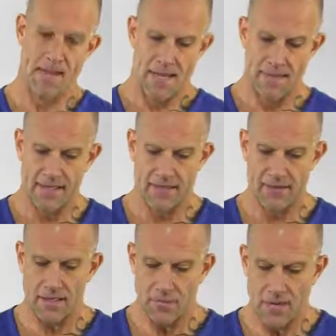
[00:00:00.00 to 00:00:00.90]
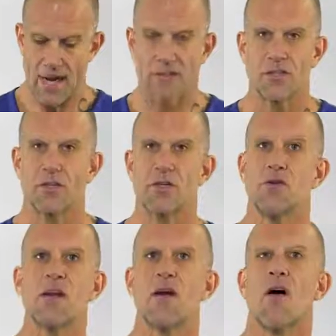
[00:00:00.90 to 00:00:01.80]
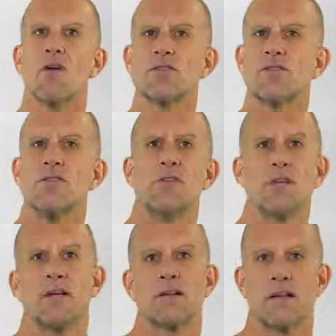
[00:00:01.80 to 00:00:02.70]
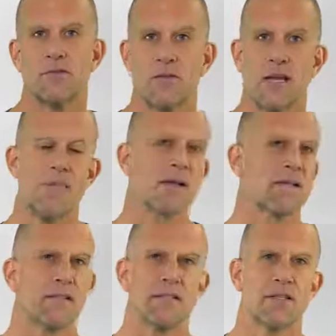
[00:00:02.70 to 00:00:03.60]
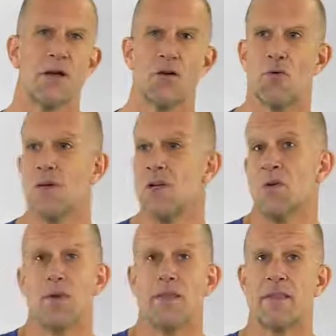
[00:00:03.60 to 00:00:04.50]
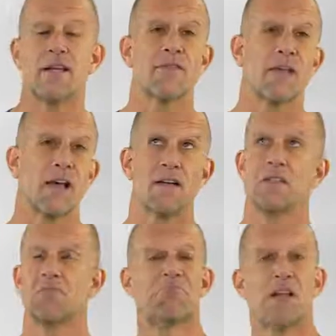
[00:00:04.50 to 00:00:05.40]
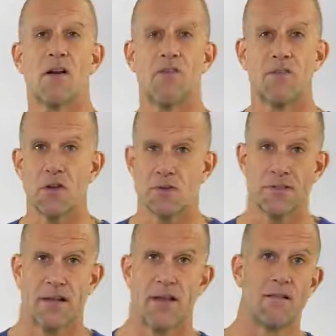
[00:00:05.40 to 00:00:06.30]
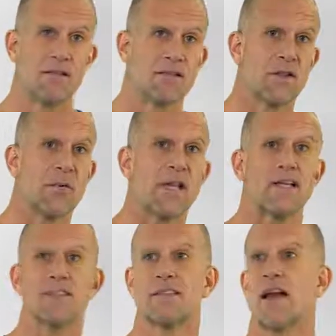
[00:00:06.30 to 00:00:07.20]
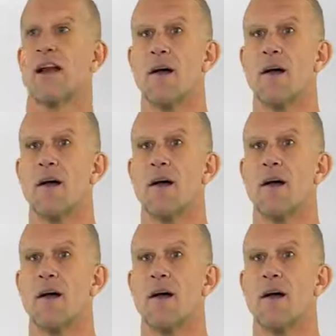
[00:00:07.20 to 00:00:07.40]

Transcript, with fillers: in this reaction. You can also do it electrochemically. So we think of that as you know a fuel cell. So we can set